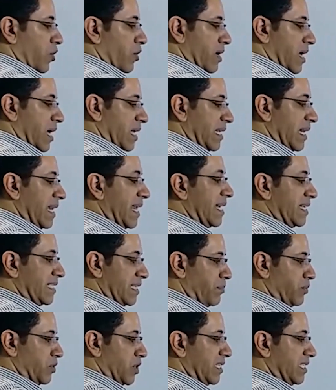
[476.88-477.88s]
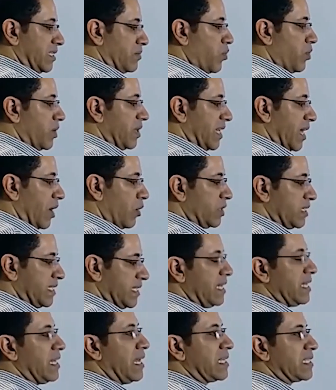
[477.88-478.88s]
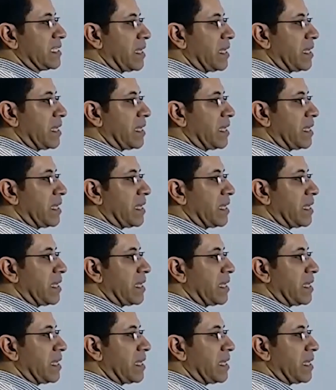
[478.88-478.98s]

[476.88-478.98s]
which is generated in the higher